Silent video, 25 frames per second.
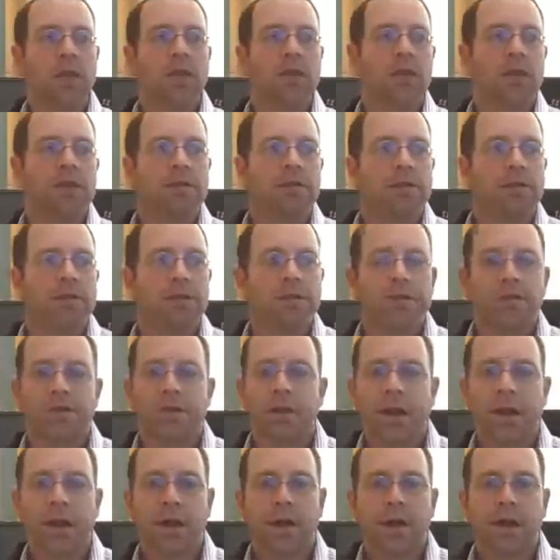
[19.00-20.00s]
that just
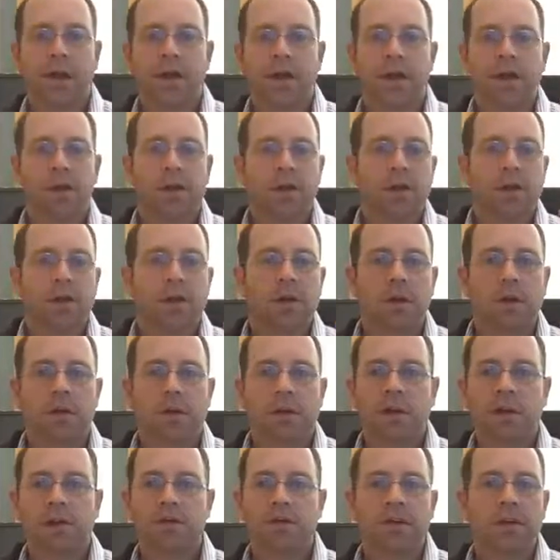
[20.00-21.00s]
say,
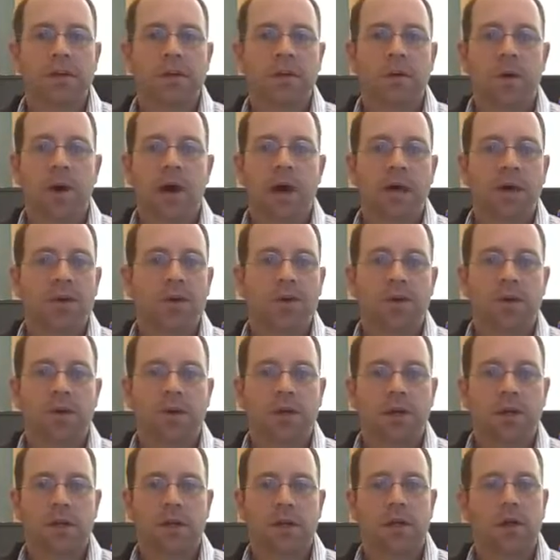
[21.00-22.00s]
Cleveland DUI
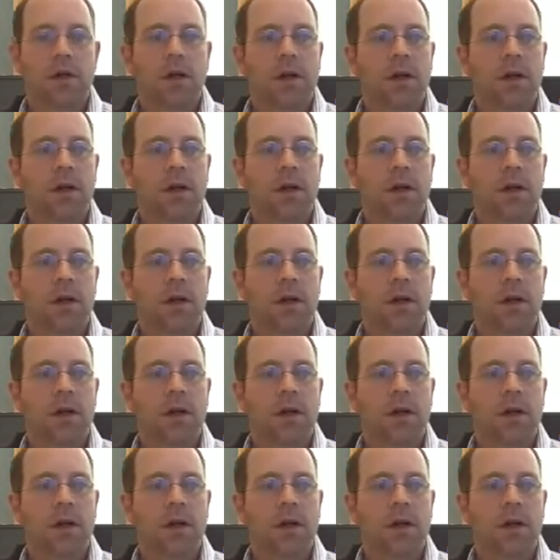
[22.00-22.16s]
attorney,